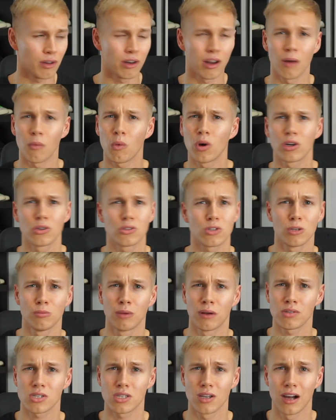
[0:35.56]
in like 1 or 2
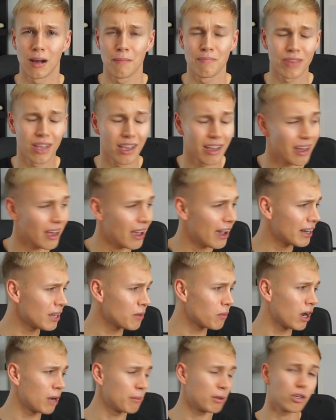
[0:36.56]
months time. Anyway,
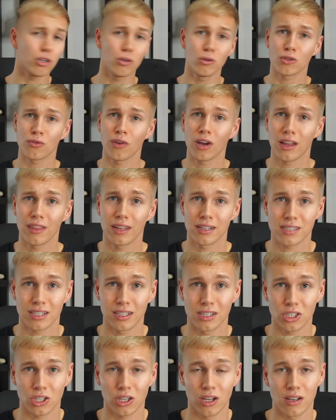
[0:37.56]
I'm a huge fan of their
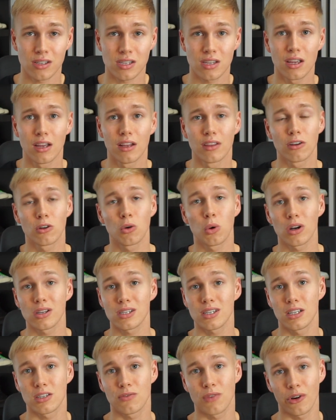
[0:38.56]
t-shirts. The
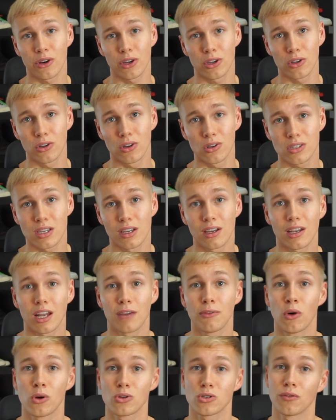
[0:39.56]
quality is very good and they've
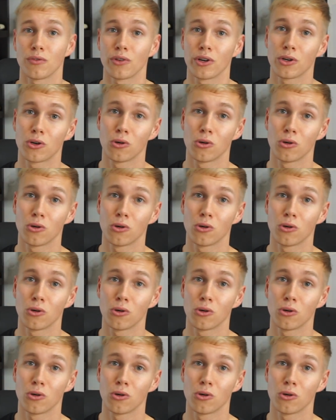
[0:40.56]
always got very